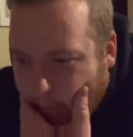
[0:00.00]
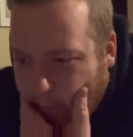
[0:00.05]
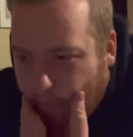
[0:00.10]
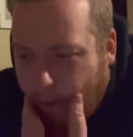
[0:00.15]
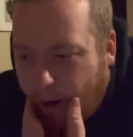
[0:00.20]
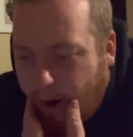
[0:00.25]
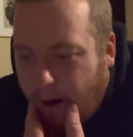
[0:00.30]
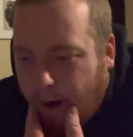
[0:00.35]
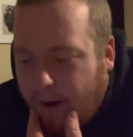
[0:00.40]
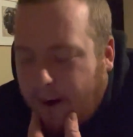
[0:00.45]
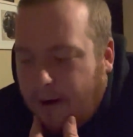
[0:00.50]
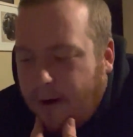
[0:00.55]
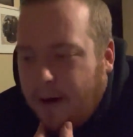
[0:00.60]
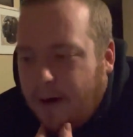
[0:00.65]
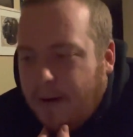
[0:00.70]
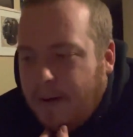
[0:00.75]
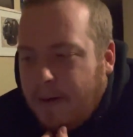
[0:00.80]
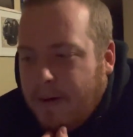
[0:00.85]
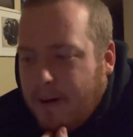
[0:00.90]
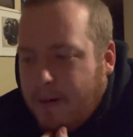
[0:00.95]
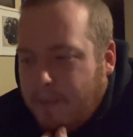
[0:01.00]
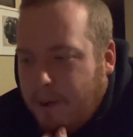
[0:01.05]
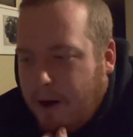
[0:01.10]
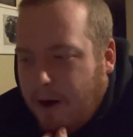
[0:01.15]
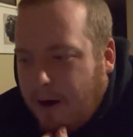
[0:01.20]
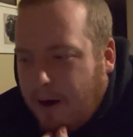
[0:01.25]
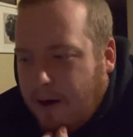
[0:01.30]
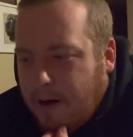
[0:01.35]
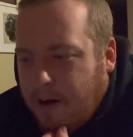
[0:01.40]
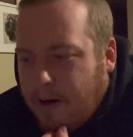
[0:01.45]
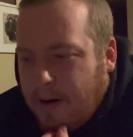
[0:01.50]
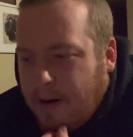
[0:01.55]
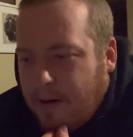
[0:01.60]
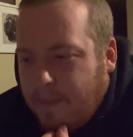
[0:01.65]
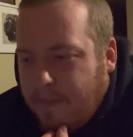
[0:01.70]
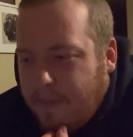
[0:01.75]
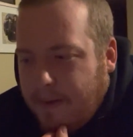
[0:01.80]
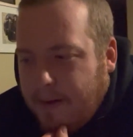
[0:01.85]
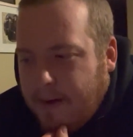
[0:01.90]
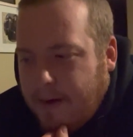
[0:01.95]
Maka.
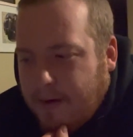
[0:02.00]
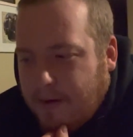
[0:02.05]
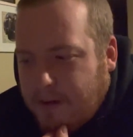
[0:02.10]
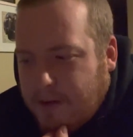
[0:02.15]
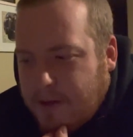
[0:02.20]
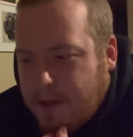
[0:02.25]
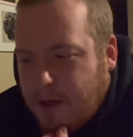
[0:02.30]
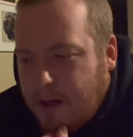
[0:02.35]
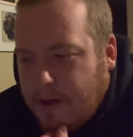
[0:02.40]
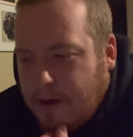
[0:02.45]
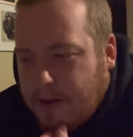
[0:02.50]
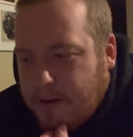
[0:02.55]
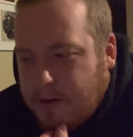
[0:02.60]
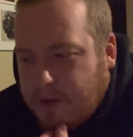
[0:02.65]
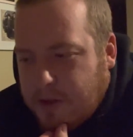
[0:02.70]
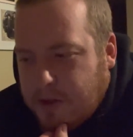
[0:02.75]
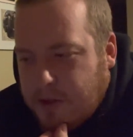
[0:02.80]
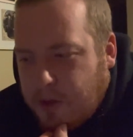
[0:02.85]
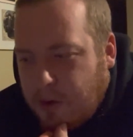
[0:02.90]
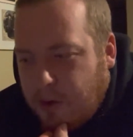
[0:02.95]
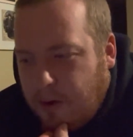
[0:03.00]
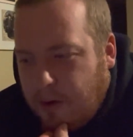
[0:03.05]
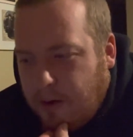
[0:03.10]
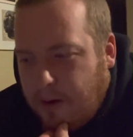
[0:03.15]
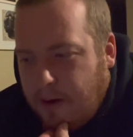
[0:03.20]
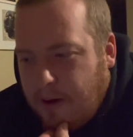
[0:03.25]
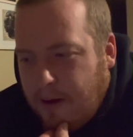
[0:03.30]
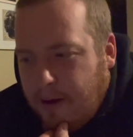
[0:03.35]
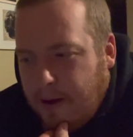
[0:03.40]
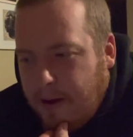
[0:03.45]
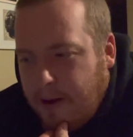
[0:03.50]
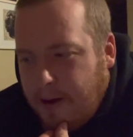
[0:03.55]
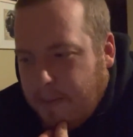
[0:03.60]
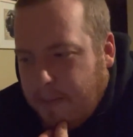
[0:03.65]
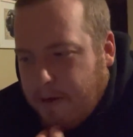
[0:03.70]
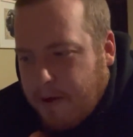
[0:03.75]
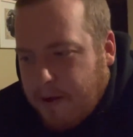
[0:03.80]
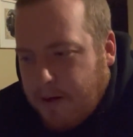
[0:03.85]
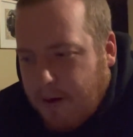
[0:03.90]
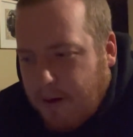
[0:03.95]
Maka and her scythe is Soul,
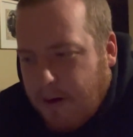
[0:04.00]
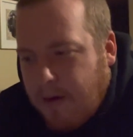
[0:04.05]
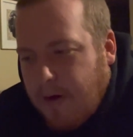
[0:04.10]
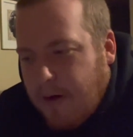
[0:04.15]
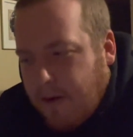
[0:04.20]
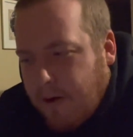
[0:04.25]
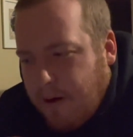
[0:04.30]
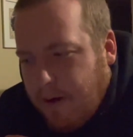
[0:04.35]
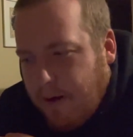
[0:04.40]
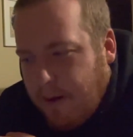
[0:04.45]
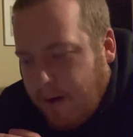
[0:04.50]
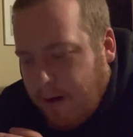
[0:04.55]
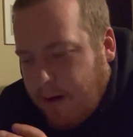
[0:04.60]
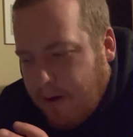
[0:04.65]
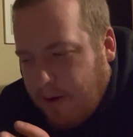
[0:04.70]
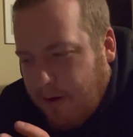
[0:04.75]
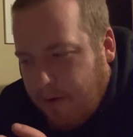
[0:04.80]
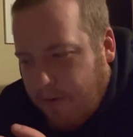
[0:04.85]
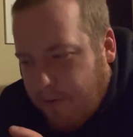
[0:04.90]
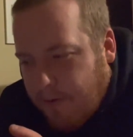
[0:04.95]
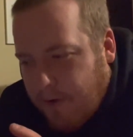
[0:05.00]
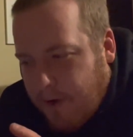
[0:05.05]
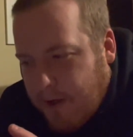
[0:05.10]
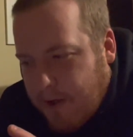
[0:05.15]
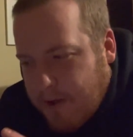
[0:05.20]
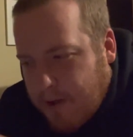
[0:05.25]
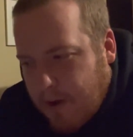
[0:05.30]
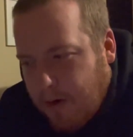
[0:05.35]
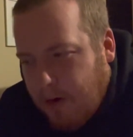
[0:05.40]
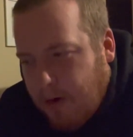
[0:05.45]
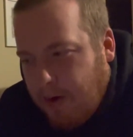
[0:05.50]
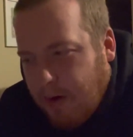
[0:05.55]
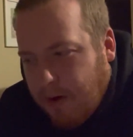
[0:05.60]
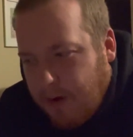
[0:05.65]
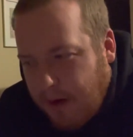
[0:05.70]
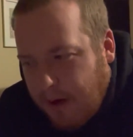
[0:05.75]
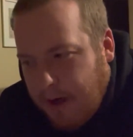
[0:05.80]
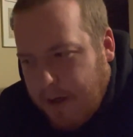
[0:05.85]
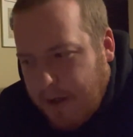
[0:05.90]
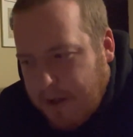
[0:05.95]
but they're all and her friends are all
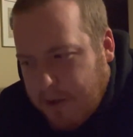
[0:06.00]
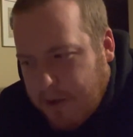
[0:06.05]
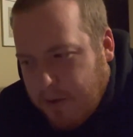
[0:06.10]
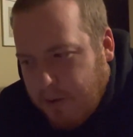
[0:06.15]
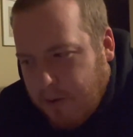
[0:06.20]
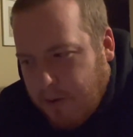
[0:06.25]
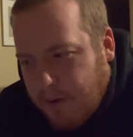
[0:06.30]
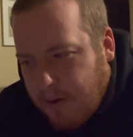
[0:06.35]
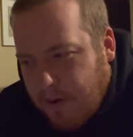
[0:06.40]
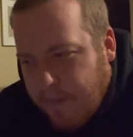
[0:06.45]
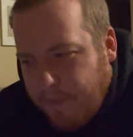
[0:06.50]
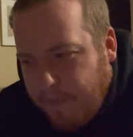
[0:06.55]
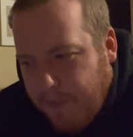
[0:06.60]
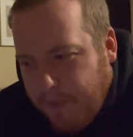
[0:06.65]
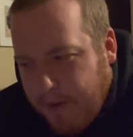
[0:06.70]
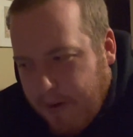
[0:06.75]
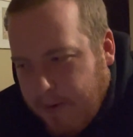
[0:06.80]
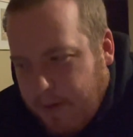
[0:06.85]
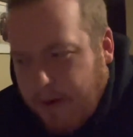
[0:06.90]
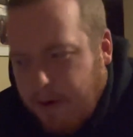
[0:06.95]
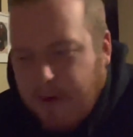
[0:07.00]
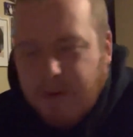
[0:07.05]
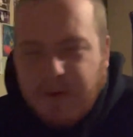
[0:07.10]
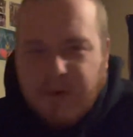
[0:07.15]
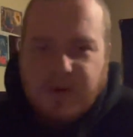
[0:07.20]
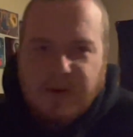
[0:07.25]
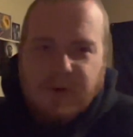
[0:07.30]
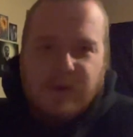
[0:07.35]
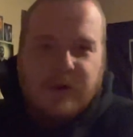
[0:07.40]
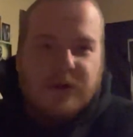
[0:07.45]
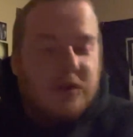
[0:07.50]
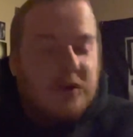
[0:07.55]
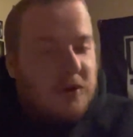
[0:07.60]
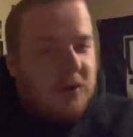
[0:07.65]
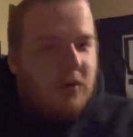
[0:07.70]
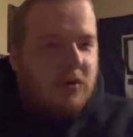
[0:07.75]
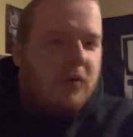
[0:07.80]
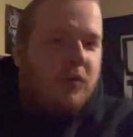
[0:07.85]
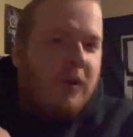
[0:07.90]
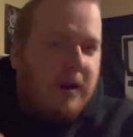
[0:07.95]
in high school, and they go to a
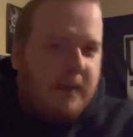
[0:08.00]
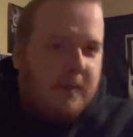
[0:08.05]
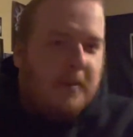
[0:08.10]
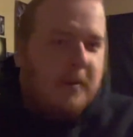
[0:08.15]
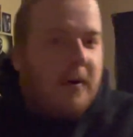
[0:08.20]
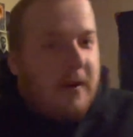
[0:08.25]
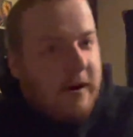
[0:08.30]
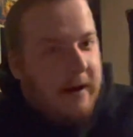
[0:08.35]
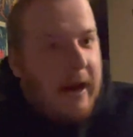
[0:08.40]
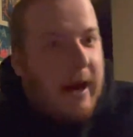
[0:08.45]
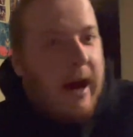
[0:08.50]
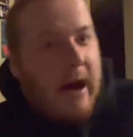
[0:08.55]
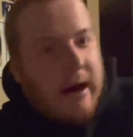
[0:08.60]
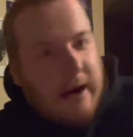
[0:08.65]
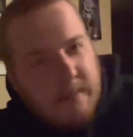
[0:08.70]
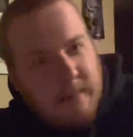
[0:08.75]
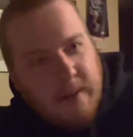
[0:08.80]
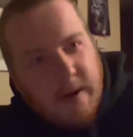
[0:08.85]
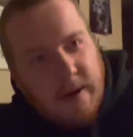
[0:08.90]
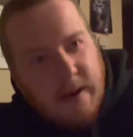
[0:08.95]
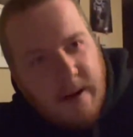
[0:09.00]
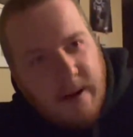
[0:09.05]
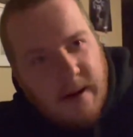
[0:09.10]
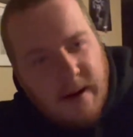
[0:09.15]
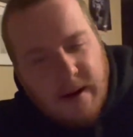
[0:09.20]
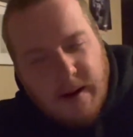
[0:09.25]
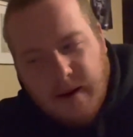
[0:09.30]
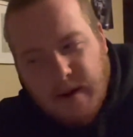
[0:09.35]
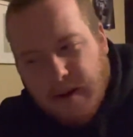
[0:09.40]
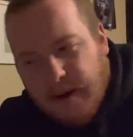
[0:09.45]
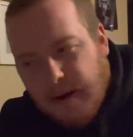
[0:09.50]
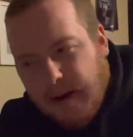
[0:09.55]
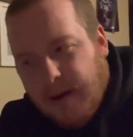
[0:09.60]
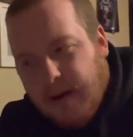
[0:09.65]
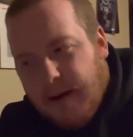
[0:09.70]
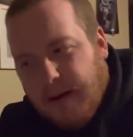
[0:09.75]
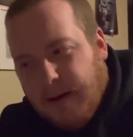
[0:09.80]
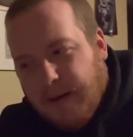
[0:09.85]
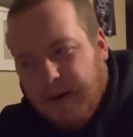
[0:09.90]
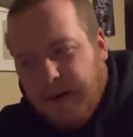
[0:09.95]
Soul Reaper Academy,
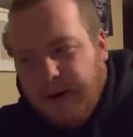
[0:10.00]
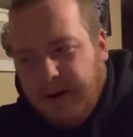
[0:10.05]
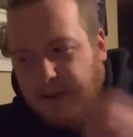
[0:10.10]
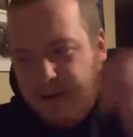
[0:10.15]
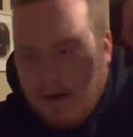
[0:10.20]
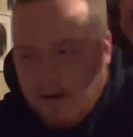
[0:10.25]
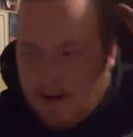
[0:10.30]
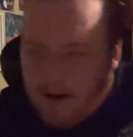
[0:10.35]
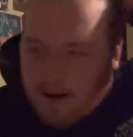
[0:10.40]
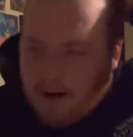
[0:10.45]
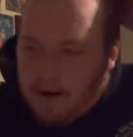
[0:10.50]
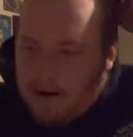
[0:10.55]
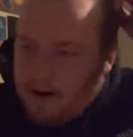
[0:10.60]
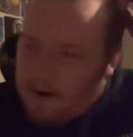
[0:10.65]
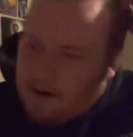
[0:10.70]
and like they